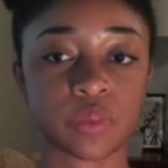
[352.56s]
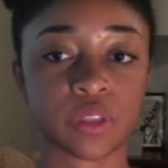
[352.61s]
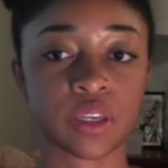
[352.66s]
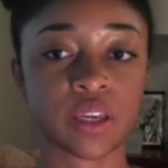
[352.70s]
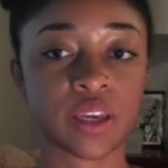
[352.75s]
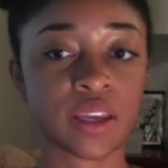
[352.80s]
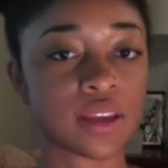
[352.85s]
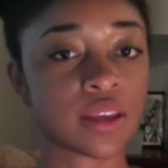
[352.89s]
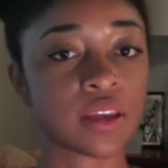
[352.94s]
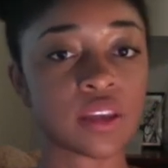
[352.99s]

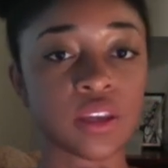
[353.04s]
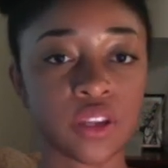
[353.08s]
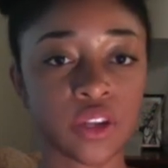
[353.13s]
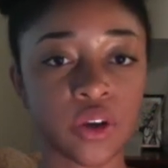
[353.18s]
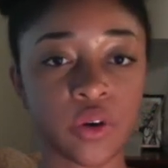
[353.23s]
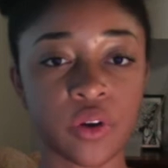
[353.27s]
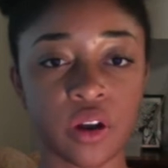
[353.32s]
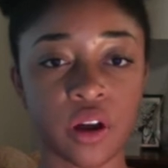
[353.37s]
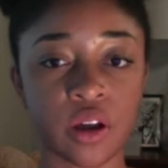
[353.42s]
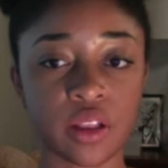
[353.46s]
it
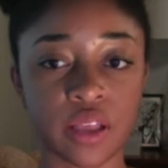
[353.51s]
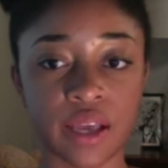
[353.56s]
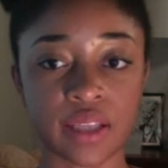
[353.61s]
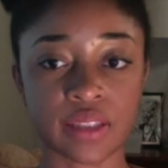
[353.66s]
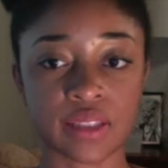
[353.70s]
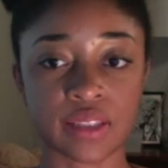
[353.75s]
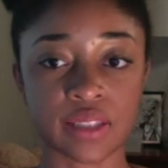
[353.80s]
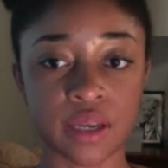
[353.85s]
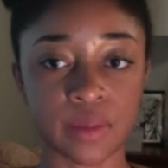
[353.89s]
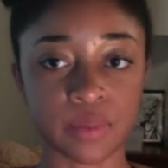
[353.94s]
all
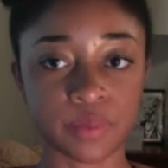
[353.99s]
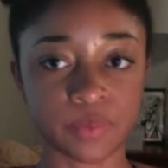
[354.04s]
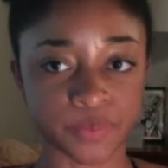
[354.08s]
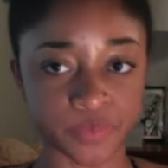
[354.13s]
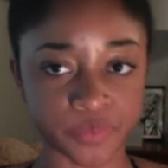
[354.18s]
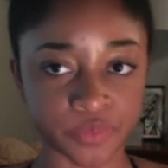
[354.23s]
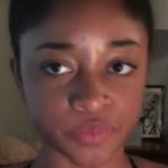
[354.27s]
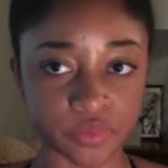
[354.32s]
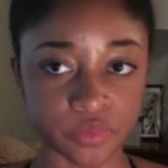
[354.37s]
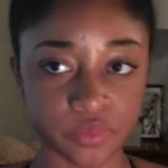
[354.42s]
adds up.
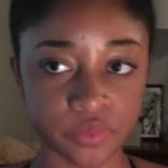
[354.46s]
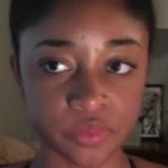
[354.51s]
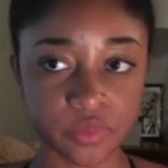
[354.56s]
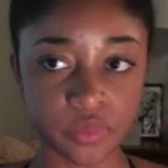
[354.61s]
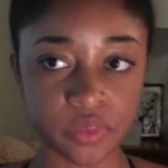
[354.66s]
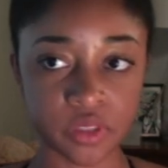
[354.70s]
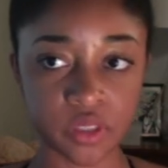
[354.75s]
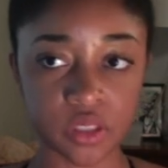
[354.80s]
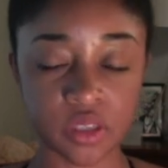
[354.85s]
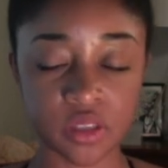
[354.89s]

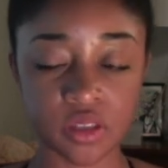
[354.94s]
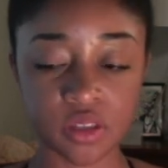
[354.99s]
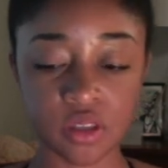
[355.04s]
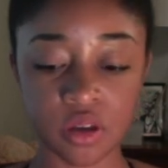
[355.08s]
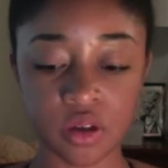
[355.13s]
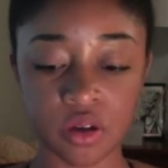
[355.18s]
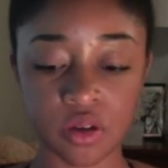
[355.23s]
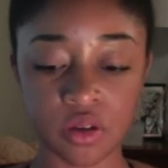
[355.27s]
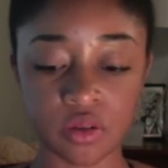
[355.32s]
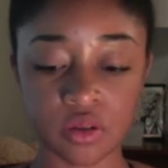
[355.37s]

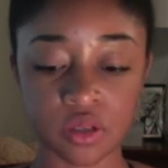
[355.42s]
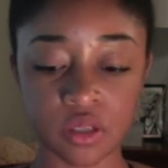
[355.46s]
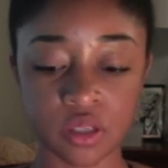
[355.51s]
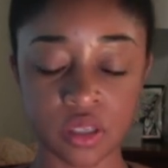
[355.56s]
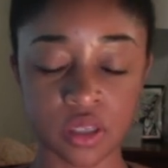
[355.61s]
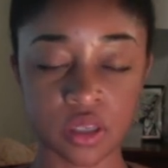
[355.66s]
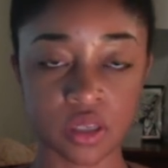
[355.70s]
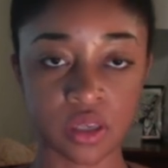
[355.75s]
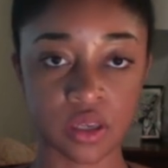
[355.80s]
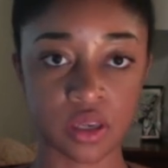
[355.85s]
So
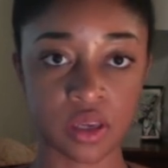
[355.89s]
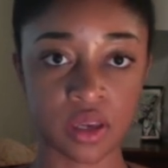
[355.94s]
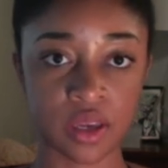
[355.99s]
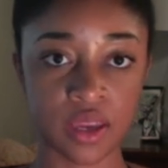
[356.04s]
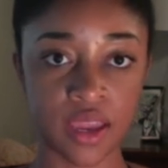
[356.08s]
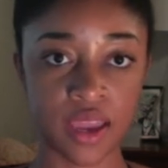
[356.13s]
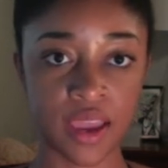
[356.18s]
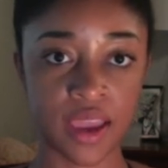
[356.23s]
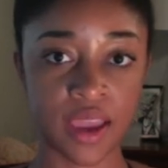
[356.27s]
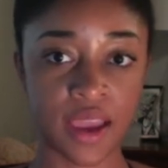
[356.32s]

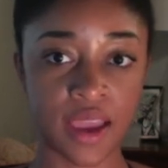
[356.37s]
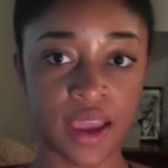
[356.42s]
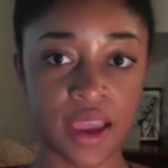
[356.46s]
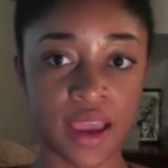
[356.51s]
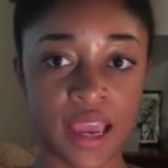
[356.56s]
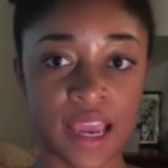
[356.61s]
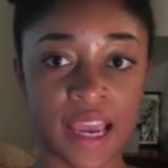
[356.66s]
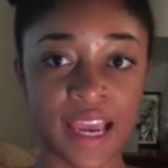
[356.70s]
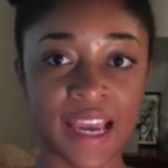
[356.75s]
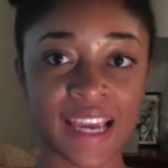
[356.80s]

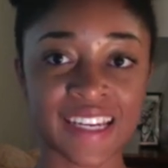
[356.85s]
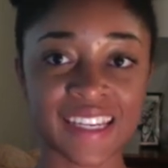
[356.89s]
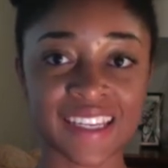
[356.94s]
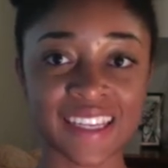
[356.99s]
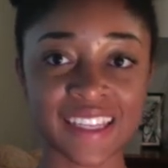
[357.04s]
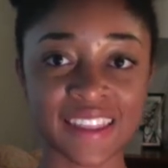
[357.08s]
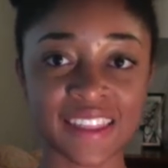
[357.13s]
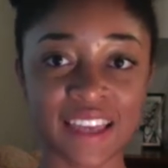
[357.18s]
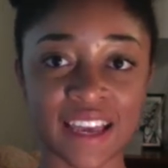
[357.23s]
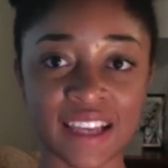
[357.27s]
I had to
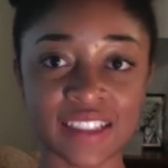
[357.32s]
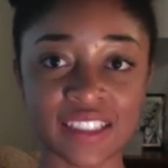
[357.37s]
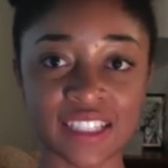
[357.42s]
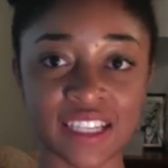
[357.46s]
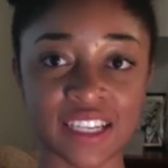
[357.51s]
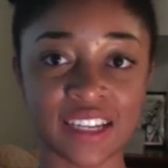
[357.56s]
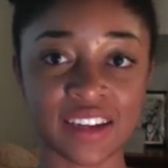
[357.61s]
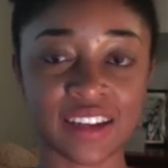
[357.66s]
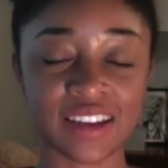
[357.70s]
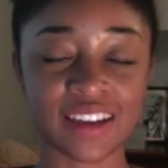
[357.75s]
get that
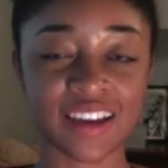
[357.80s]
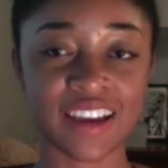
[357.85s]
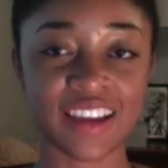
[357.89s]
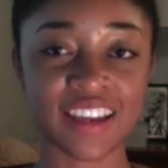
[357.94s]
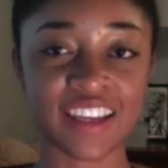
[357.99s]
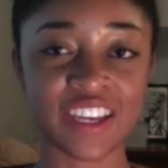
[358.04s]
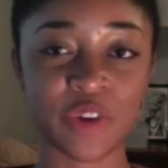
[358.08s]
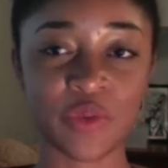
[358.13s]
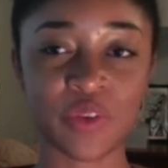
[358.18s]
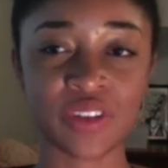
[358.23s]
done. Like,
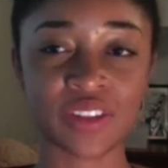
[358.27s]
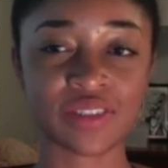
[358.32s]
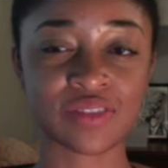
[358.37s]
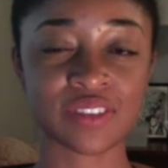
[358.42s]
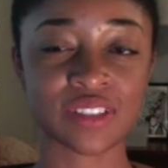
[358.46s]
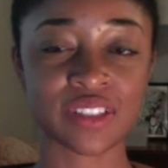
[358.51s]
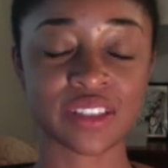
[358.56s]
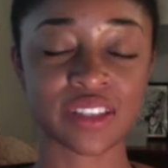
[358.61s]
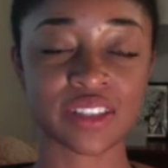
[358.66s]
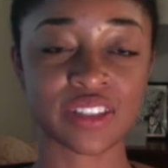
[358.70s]
it wasn't
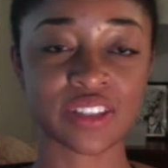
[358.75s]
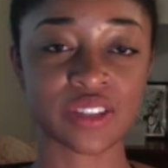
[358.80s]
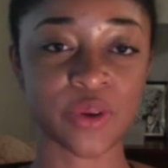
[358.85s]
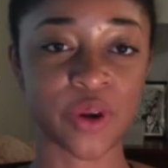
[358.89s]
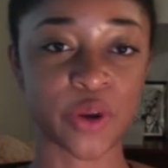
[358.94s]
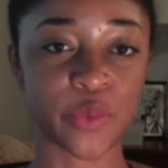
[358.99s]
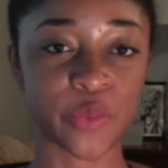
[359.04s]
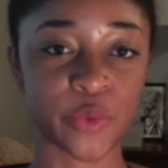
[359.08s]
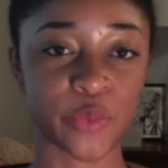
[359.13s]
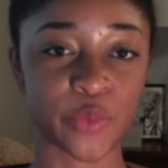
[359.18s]
really a
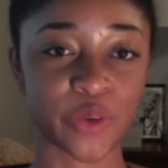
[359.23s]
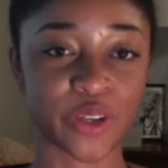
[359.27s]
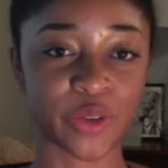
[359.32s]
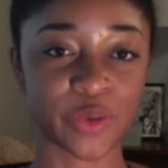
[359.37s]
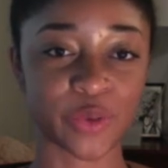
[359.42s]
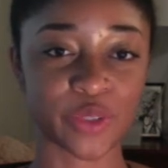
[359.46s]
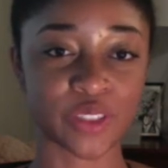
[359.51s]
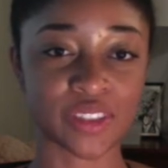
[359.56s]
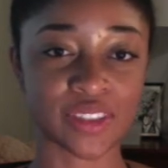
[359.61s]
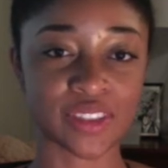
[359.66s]
scramble, but
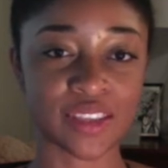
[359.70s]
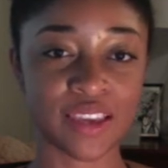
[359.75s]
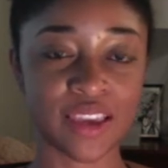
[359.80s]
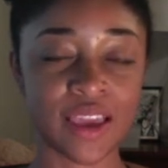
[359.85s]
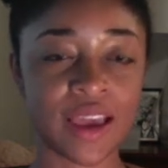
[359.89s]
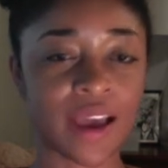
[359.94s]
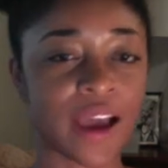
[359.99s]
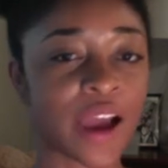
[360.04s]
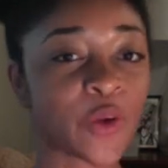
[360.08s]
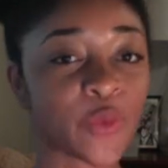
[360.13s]

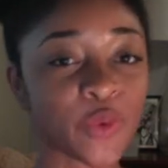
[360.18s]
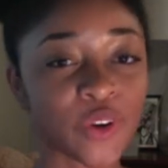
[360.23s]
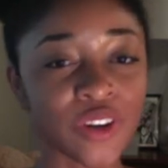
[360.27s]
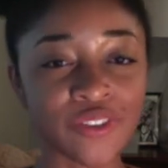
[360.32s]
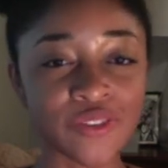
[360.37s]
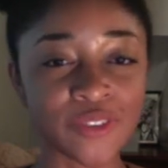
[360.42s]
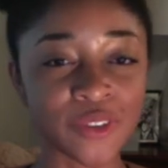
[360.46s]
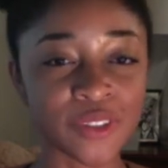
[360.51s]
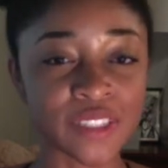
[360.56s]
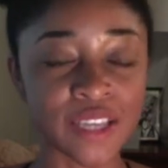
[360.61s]
I
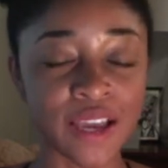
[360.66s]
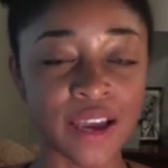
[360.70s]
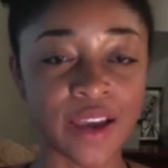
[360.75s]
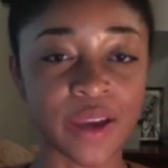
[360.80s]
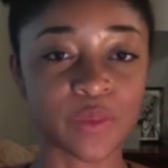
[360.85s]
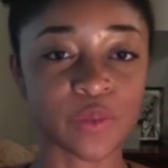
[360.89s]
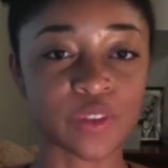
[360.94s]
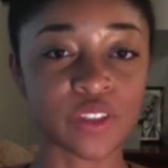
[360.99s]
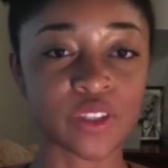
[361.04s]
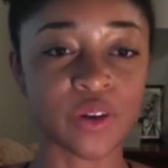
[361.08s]
work full
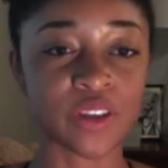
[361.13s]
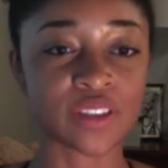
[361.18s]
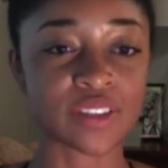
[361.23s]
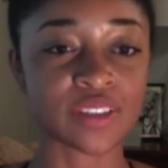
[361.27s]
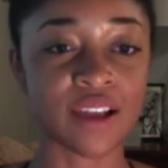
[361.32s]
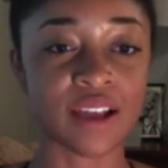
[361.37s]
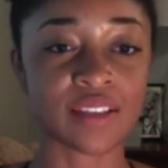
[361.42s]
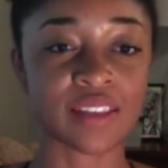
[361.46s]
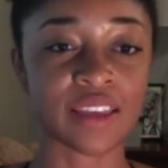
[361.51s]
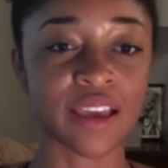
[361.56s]
time, so it's
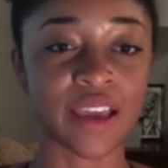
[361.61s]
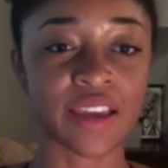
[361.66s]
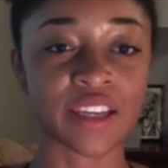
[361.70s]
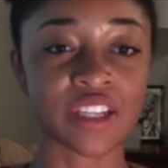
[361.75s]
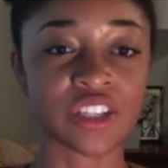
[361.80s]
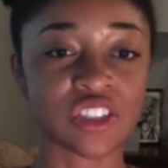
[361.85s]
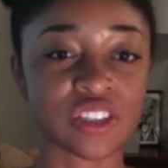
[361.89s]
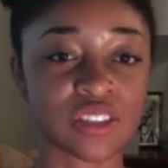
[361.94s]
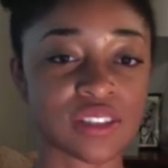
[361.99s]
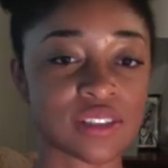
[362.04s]
not like I
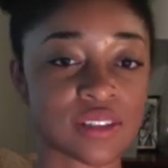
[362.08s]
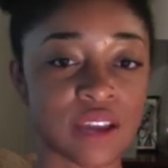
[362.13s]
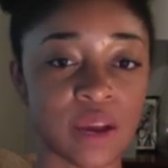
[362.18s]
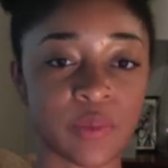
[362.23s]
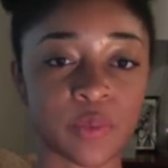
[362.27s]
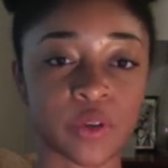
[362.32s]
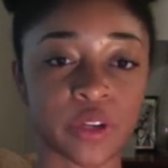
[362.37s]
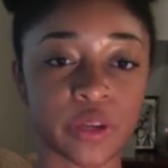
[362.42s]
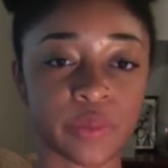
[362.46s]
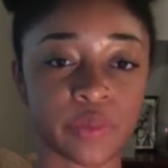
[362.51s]
can just
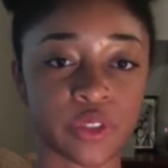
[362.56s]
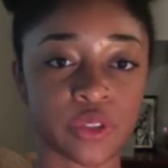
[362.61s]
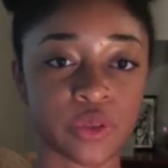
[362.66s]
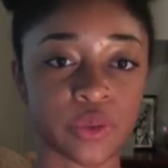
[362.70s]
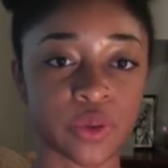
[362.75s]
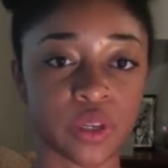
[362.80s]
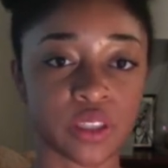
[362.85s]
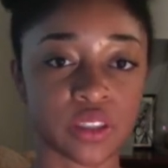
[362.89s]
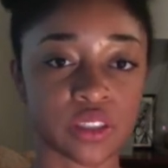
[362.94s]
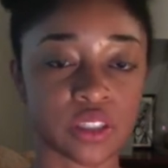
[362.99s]
stop what I'm
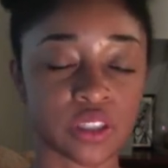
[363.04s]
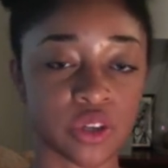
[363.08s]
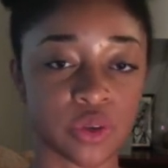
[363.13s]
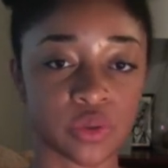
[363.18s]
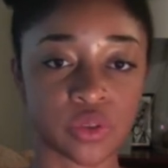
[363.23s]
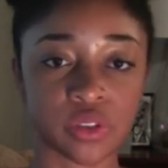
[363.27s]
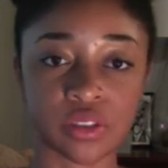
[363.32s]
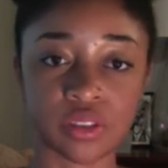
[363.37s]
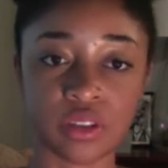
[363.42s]
doing to go to the